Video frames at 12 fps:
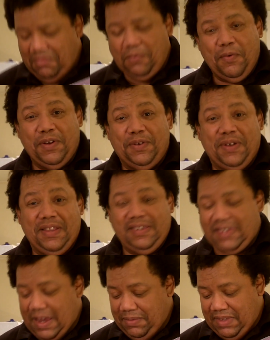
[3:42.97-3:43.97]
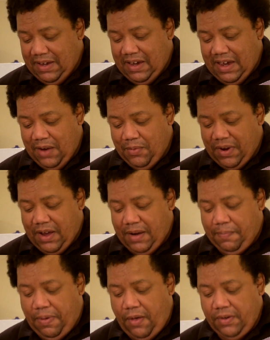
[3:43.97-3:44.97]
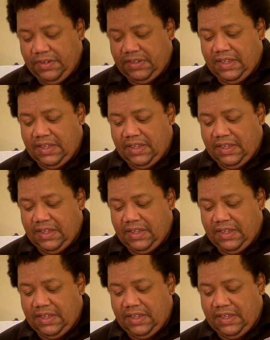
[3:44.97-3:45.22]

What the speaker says: we're doing the same thing again. We're going to pulse